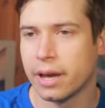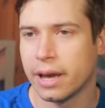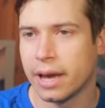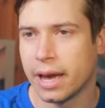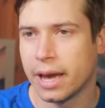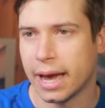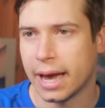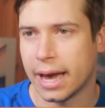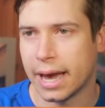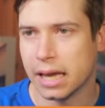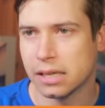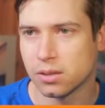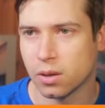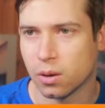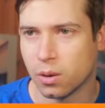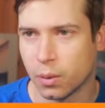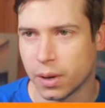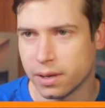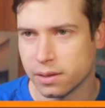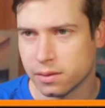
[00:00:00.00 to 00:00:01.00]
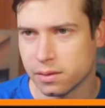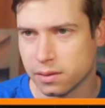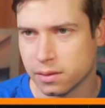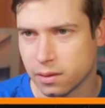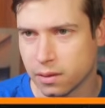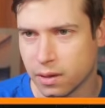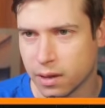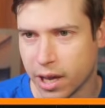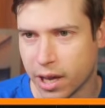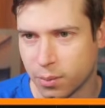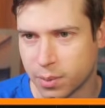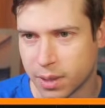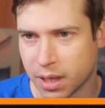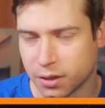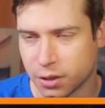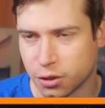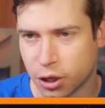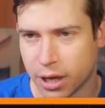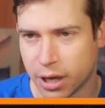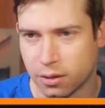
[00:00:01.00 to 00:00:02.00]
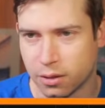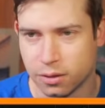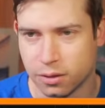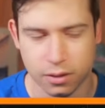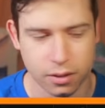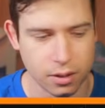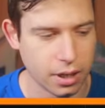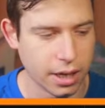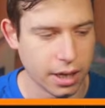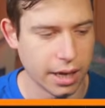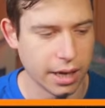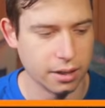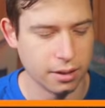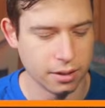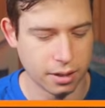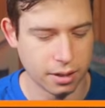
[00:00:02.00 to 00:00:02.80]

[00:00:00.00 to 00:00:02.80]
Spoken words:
As always, helps out the channel and